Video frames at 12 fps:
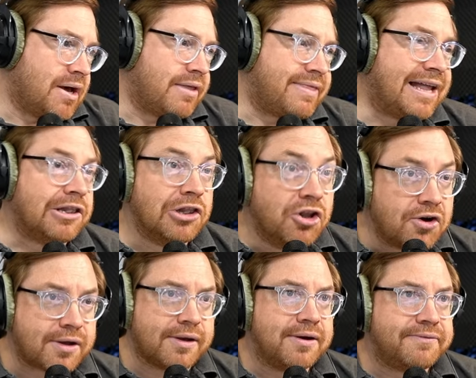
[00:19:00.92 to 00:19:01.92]
That
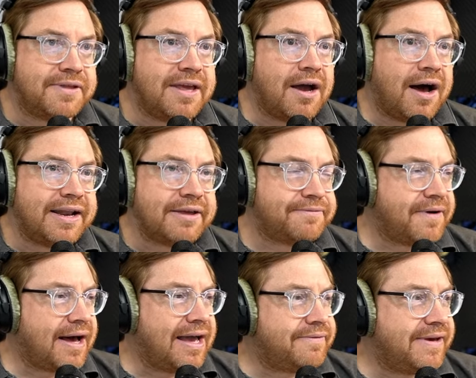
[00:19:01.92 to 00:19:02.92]
look of the Ioniq
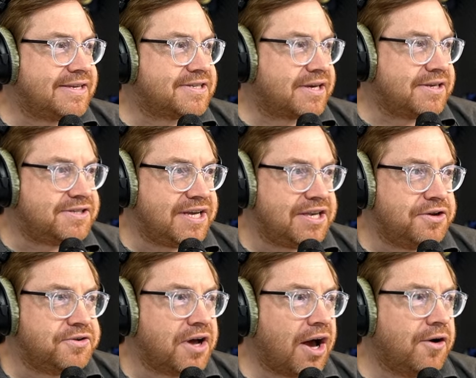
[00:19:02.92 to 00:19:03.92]
5 is
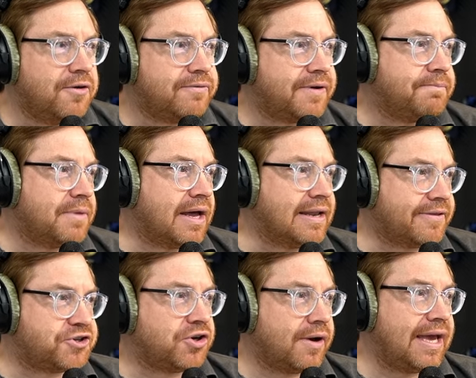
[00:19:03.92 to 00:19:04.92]
continued over.
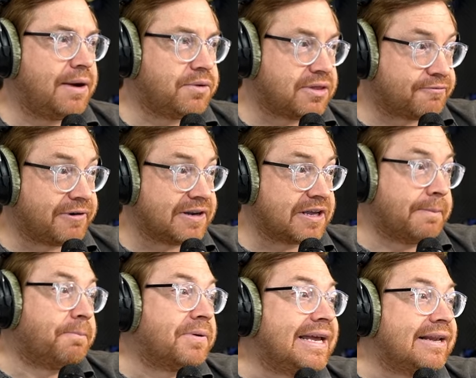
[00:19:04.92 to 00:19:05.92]
Another shot here with the front
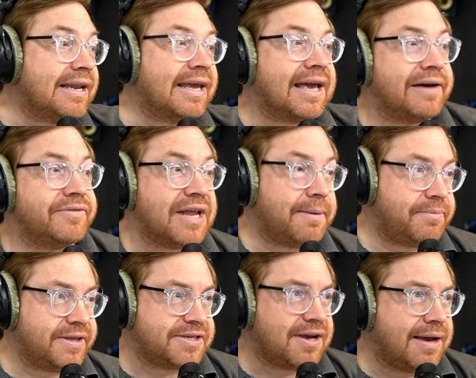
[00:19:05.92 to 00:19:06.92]
completely covered up
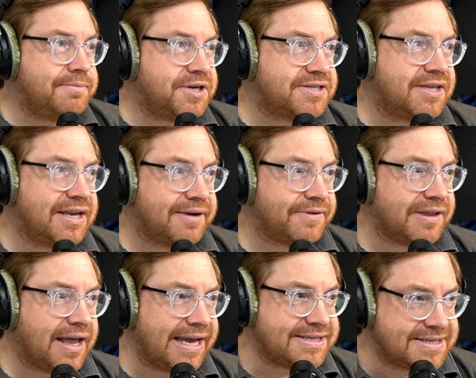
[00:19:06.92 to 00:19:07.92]
this time, just enough
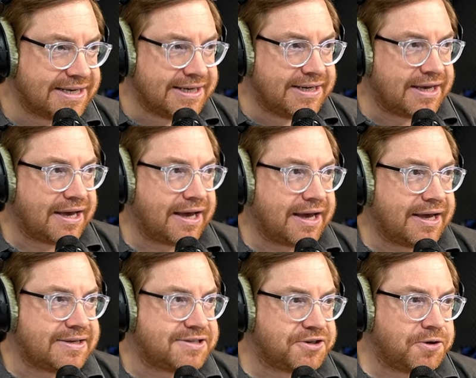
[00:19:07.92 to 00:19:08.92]
lights
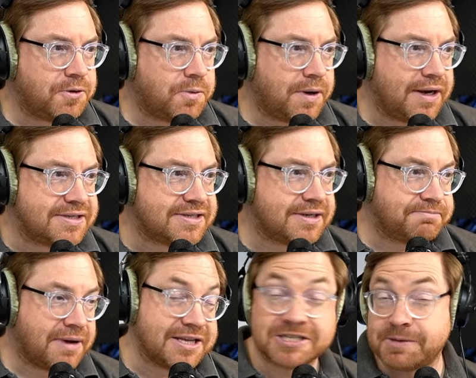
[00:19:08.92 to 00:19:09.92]
to
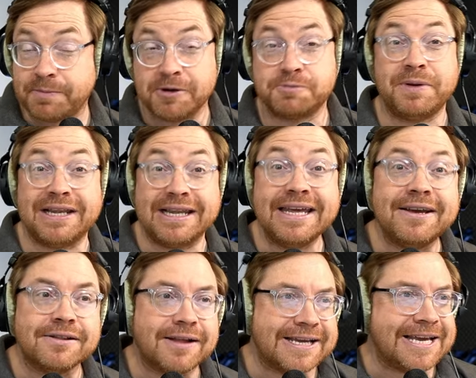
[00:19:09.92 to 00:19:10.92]
I suppose be
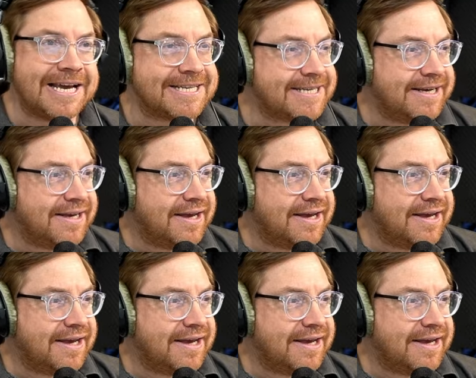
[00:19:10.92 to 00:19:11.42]
legal, I guess.